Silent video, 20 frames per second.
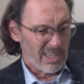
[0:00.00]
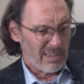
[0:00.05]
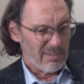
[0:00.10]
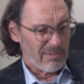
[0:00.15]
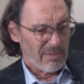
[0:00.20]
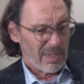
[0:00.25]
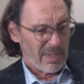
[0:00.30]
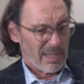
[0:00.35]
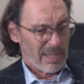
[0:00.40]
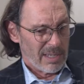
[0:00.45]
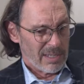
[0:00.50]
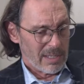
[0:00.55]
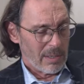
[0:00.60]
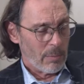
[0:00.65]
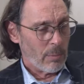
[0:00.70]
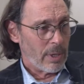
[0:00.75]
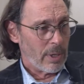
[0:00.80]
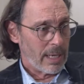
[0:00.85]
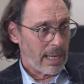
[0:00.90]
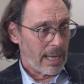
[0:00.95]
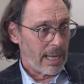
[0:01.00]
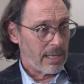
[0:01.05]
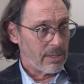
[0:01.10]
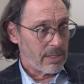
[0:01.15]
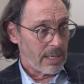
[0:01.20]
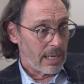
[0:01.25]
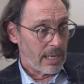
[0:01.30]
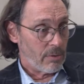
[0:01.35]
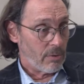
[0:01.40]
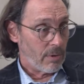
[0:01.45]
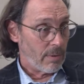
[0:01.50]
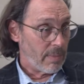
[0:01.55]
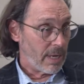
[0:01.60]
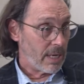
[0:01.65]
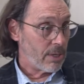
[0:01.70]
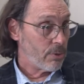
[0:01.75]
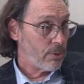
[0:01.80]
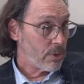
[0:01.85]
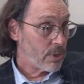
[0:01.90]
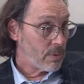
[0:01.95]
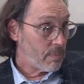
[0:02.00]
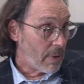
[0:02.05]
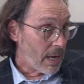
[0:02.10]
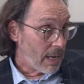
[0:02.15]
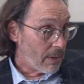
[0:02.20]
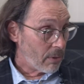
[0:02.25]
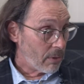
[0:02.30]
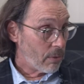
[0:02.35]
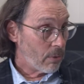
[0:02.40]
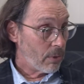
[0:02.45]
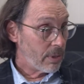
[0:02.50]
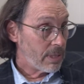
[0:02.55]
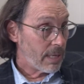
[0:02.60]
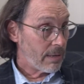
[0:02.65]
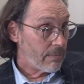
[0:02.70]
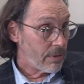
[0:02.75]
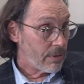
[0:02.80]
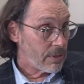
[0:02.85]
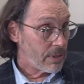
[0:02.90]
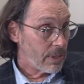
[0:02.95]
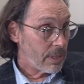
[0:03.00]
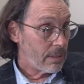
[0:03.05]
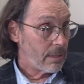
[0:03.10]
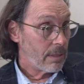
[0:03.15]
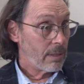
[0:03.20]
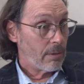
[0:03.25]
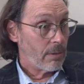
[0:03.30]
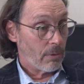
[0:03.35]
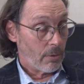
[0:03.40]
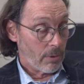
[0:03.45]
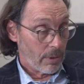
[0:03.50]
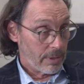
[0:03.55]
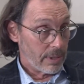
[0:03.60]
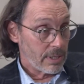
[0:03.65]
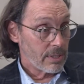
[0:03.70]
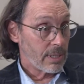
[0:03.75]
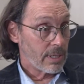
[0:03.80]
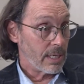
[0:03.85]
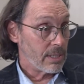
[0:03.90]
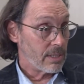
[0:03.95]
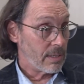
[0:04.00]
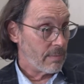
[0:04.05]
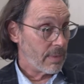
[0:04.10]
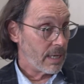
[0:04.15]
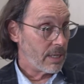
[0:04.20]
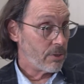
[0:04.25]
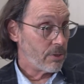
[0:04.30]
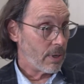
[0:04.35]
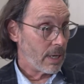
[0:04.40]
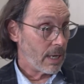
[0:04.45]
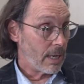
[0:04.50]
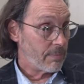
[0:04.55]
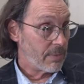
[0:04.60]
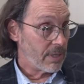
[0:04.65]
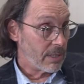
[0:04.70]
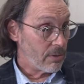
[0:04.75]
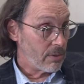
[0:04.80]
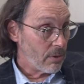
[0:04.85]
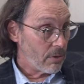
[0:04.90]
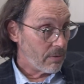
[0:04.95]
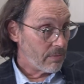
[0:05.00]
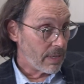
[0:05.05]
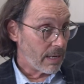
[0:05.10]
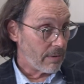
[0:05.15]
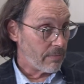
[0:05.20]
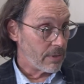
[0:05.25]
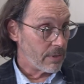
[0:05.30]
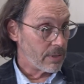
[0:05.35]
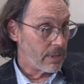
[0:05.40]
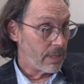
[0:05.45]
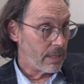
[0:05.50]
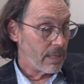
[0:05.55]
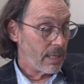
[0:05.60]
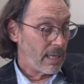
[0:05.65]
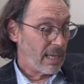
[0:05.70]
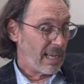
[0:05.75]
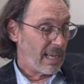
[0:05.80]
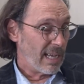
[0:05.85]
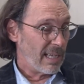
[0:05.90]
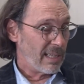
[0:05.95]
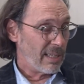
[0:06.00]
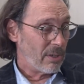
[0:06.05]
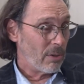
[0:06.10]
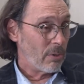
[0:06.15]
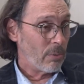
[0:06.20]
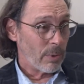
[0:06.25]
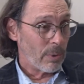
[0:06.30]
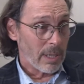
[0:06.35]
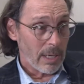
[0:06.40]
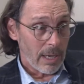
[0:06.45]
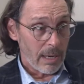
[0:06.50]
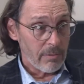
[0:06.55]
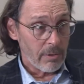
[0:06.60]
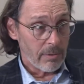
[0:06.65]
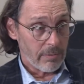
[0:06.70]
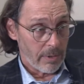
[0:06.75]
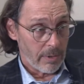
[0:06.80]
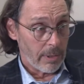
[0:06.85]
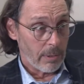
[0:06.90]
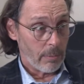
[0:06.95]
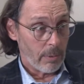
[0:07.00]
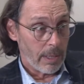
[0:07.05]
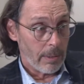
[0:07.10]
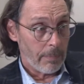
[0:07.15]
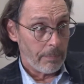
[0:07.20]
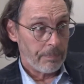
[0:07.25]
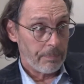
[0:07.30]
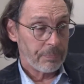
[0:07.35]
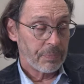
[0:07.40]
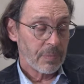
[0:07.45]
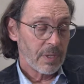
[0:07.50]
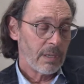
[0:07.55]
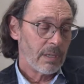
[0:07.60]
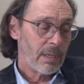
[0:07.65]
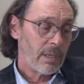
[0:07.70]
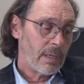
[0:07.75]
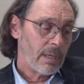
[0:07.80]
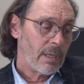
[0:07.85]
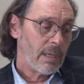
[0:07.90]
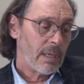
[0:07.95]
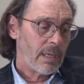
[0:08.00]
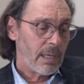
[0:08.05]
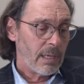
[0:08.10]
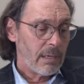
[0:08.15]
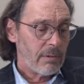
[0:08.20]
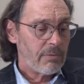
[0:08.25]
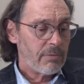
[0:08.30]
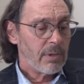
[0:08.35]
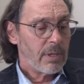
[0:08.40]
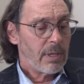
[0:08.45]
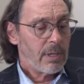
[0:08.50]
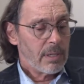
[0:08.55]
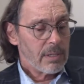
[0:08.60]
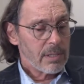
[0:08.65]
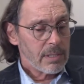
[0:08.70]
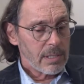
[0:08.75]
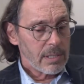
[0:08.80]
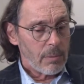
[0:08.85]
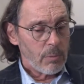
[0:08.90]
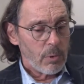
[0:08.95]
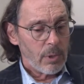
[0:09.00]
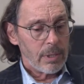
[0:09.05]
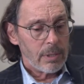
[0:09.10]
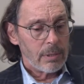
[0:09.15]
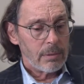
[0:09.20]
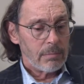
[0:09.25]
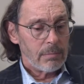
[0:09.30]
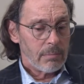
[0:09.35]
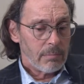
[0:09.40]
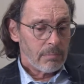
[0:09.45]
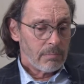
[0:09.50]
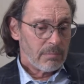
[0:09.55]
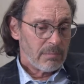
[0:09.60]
if someone has either a major spinal cord deficit or in this case a major optic nerve deficit and they don't recover very well. If someone,